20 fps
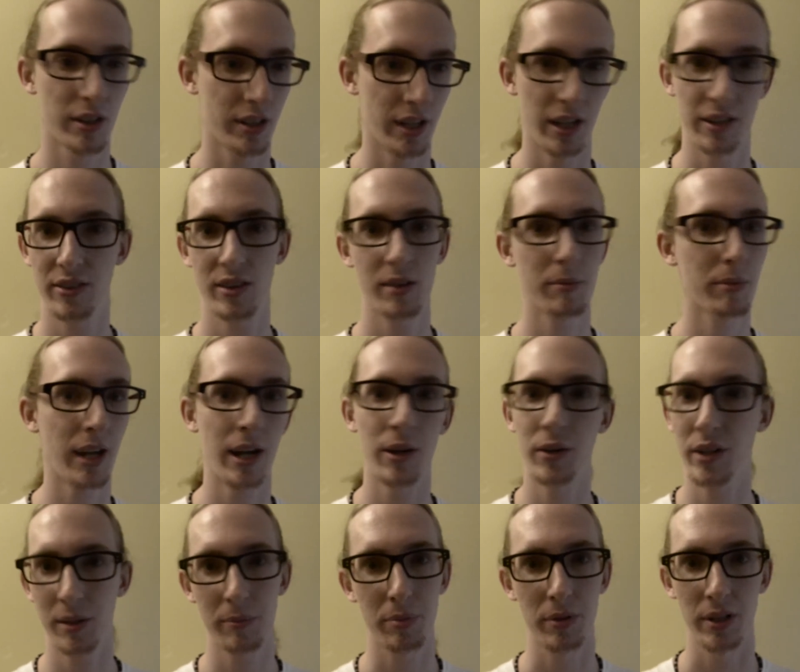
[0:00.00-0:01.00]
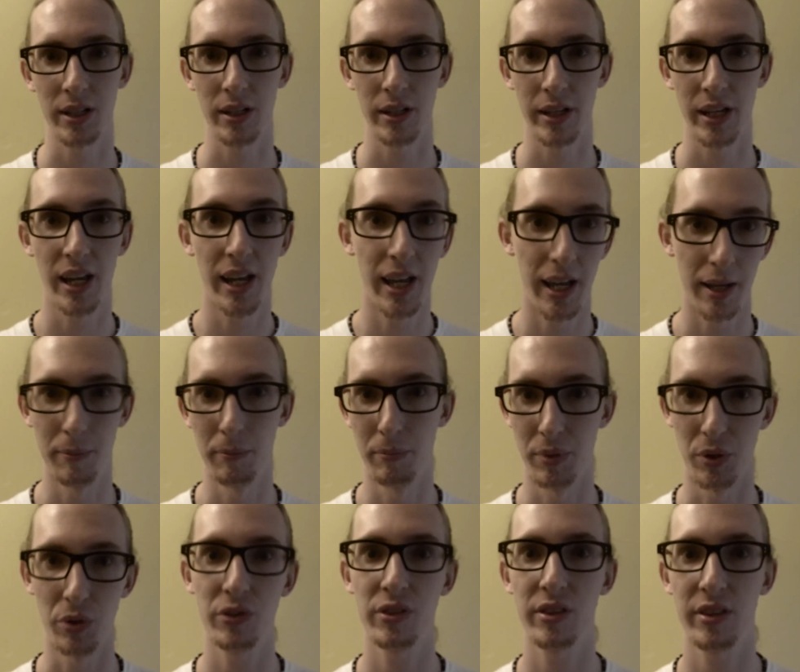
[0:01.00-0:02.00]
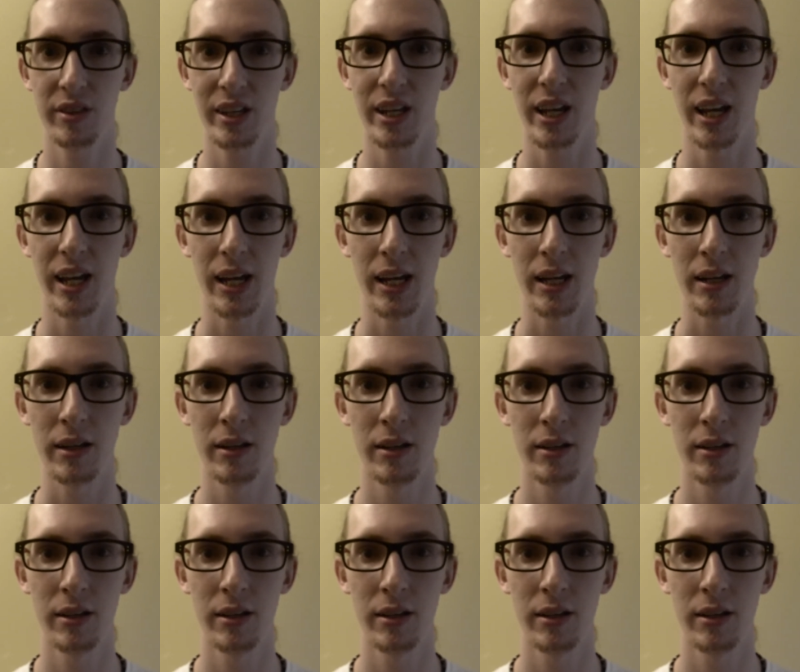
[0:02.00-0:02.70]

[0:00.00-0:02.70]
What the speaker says: cuts them out completely, and boosts the gain,